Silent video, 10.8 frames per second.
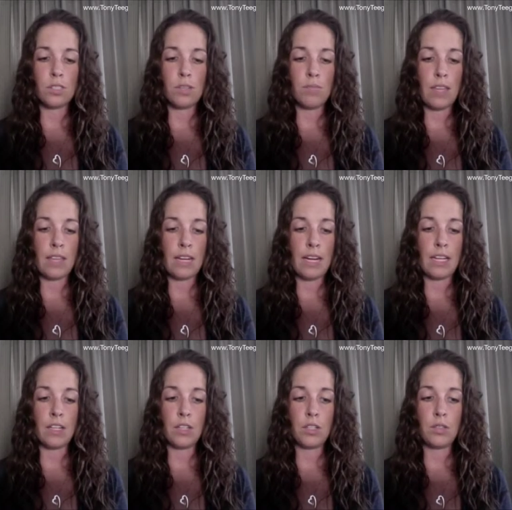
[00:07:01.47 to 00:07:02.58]
something that I
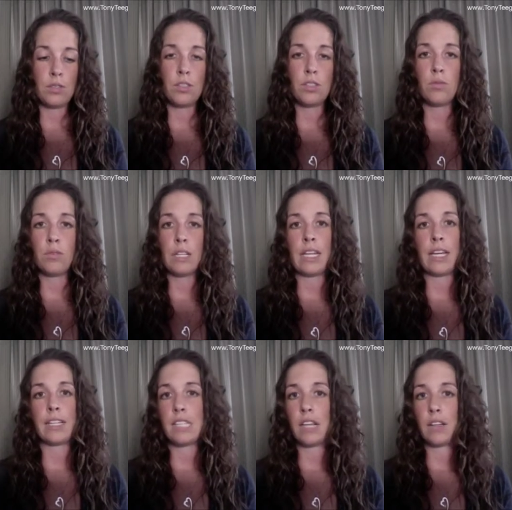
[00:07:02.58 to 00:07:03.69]
can use to really
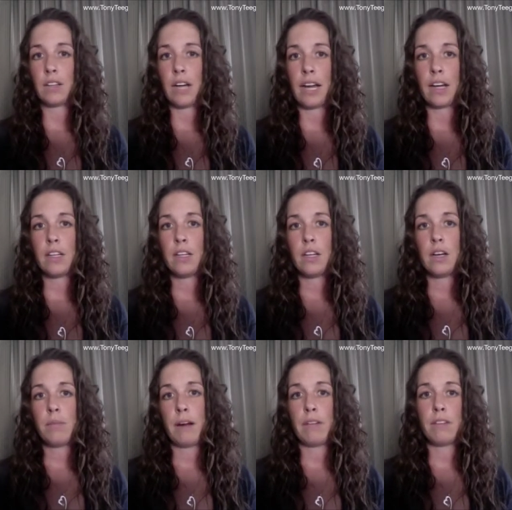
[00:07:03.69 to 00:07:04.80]
accelerate
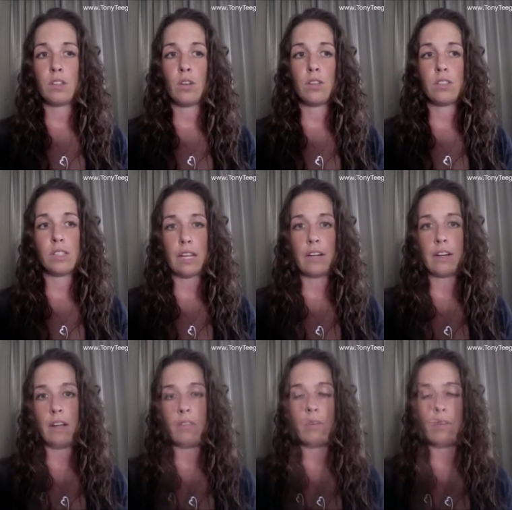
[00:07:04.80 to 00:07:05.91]
my results later
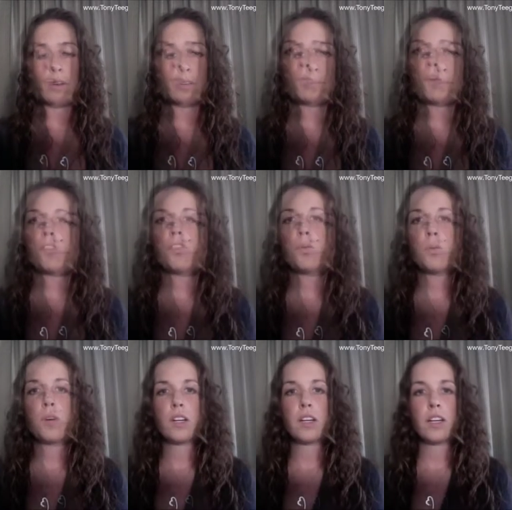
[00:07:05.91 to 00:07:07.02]
down the road. What the
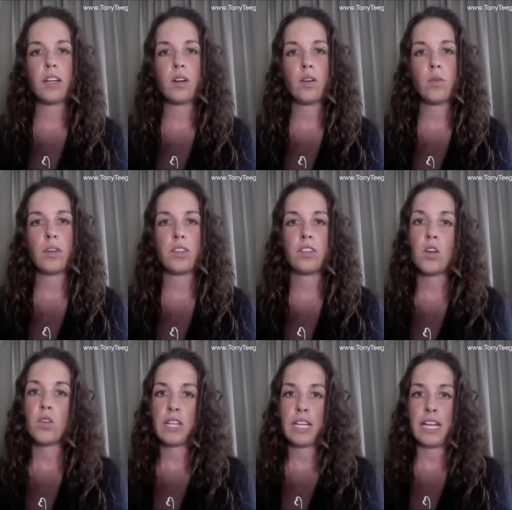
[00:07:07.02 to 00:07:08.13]
work with
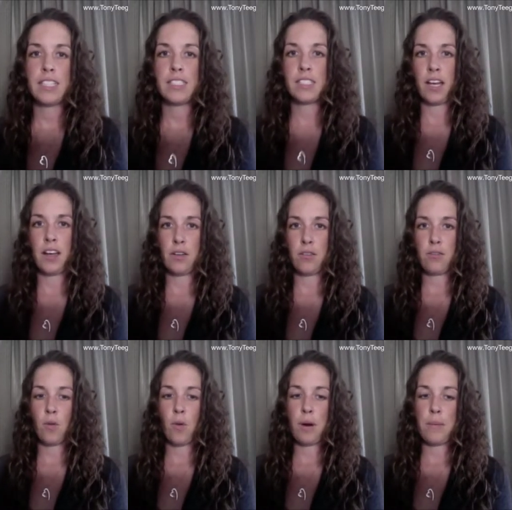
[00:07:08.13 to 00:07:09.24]
Tony has done
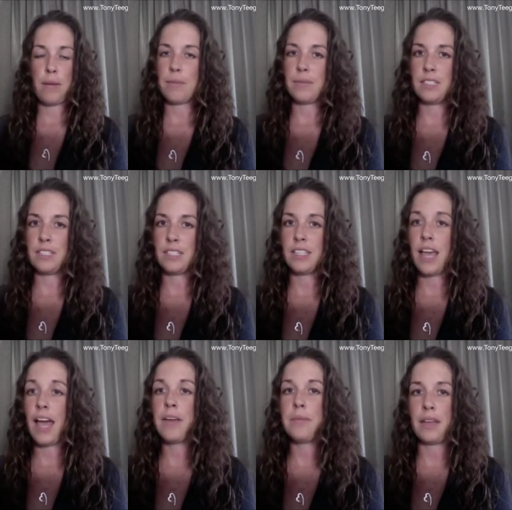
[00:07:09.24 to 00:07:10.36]
for my business
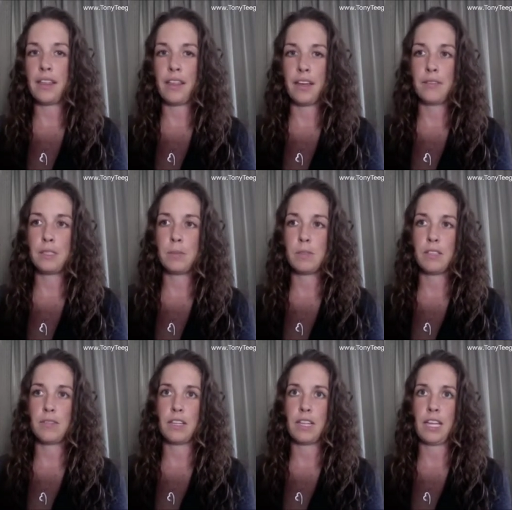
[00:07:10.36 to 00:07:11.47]
and my life
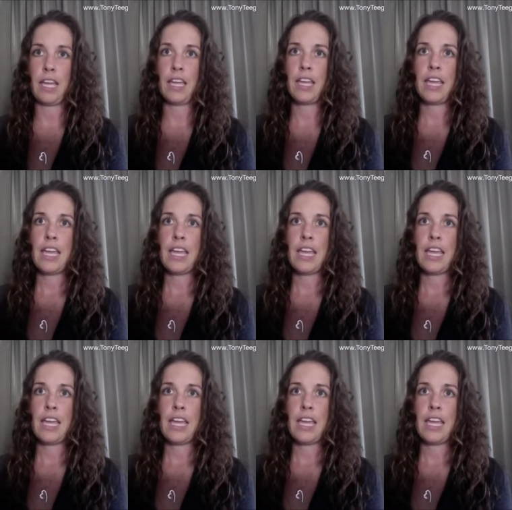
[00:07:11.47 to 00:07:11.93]
specifically,